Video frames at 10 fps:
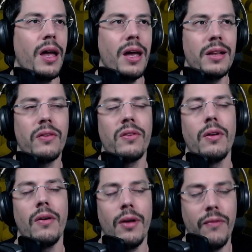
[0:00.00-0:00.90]
It is
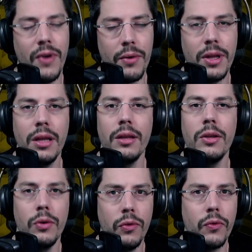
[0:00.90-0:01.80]
a very
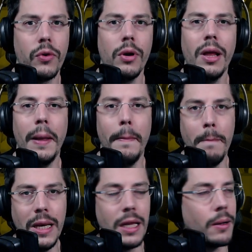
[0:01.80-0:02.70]
useful
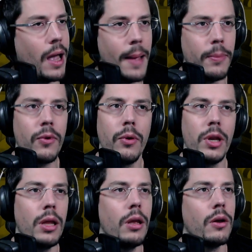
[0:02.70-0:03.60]
mini.
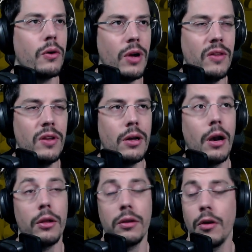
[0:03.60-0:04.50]
Absolutely crazy.
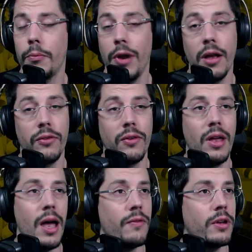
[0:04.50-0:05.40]
A lot of top players
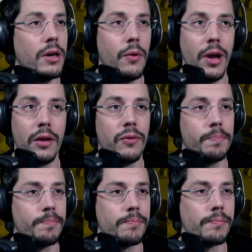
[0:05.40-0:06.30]
have it in their ranks.
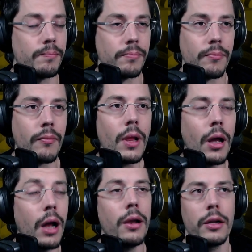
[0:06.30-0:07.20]

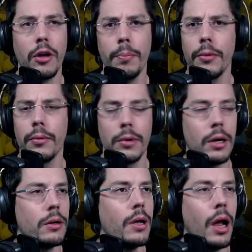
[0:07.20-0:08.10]
A lot
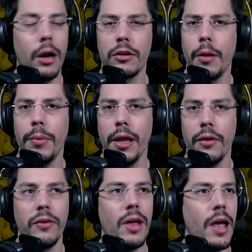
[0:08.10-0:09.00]
of top
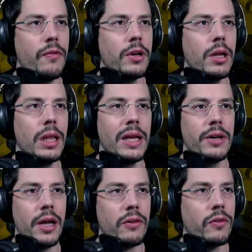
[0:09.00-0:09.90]
players have it in their
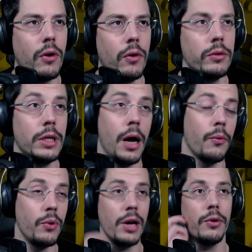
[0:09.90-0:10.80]
decks. So yeah,
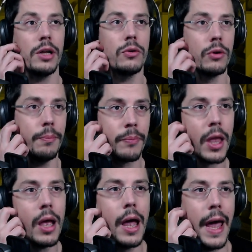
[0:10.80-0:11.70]
really, really cool.
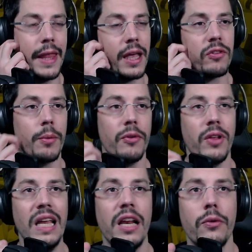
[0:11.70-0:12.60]
And next up is
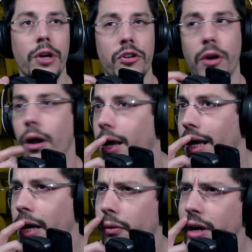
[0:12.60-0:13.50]
the Healing Ranger.
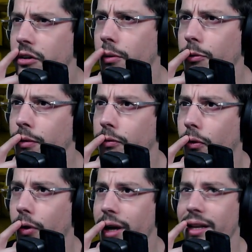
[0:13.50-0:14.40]
Healing Ranger was
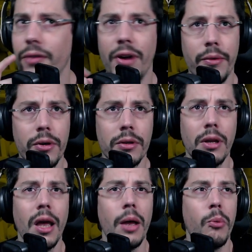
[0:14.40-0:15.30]
before in the very good.
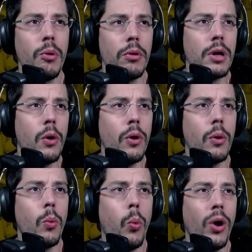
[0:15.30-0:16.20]
We will go
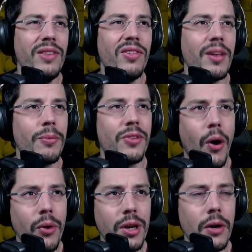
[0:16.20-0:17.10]
one step
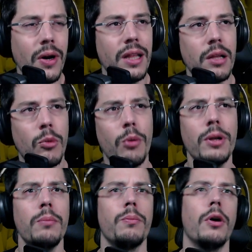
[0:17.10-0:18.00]
down here at the
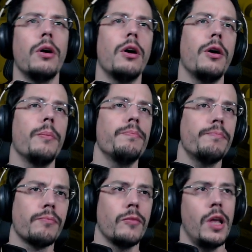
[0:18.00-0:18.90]
moment.
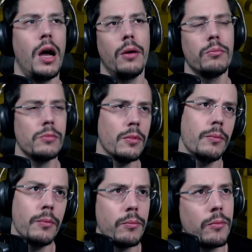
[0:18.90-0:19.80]
Yeah,
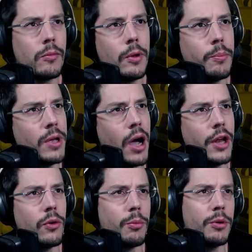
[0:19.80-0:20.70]

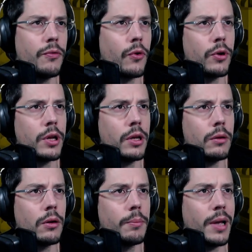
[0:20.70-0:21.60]
behind or before the
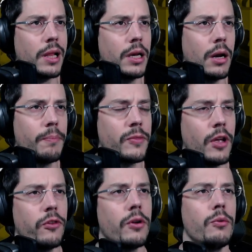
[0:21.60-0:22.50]
battle healer
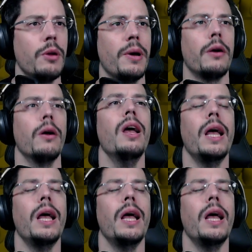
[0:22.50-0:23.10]
does not really matter.